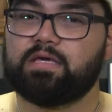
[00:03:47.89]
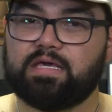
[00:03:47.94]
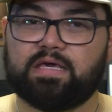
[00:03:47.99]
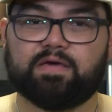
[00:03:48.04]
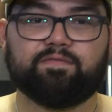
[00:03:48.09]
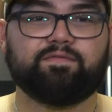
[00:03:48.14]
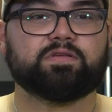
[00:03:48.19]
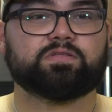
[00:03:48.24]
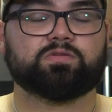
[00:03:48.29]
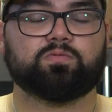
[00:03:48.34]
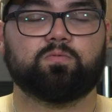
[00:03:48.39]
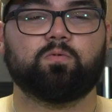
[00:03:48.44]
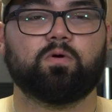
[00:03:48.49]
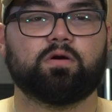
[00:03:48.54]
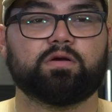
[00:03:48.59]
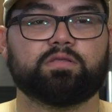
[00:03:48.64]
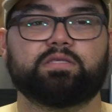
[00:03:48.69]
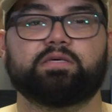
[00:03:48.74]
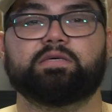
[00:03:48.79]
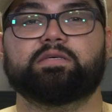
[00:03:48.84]
if it's
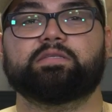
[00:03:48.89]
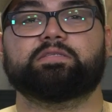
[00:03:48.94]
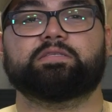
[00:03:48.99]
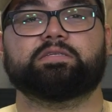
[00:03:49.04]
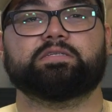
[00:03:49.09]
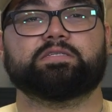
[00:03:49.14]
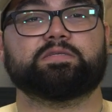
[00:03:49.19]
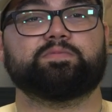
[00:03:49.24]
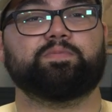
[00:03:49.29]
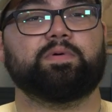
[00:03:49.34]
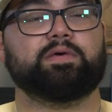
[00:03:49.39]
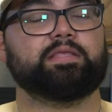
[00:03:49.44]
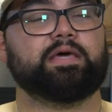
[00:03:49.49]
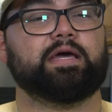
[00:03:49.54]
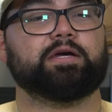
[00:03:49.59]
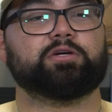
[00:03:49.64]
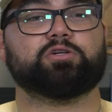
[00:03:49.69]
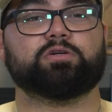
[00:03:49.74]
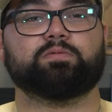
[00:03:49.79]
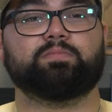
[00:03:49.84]
worth it to spend the
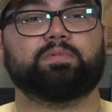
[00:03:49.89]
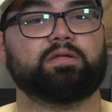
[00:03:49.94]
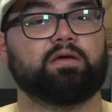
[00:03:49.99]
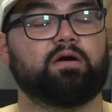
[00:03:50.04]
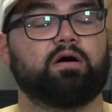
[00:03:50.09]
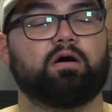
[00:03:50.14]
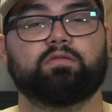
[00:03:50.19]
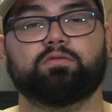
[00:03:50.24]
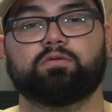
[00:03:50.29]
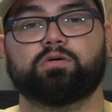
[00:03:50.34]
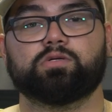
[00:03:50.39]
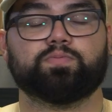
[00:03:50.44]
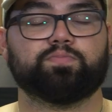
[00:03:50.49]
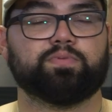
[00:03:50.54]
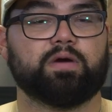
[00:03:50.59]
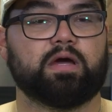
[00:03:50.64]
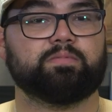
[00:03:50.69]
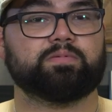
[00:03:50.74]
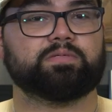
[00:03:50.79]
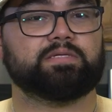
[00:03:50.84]
extra money on those
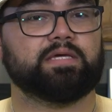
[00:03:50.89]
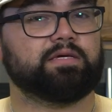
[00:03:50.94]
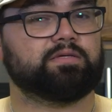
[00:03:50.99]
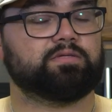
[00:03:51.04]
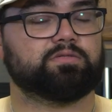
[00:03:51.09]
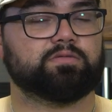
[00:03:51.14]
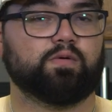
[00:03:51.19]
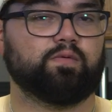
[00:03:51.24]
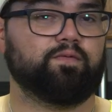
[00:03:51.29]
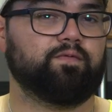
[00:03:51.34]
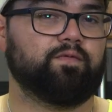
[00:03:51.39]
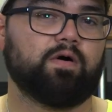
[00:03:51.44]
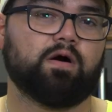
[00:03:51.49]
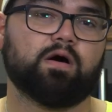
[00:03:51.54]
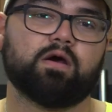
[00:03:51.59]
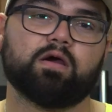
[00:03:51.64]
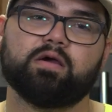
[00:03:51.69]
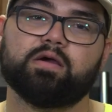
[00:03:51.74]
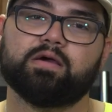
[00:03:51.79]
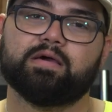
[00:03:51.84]
prime steaks so
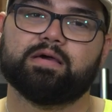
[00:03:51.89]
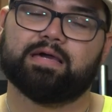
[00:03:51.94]
far.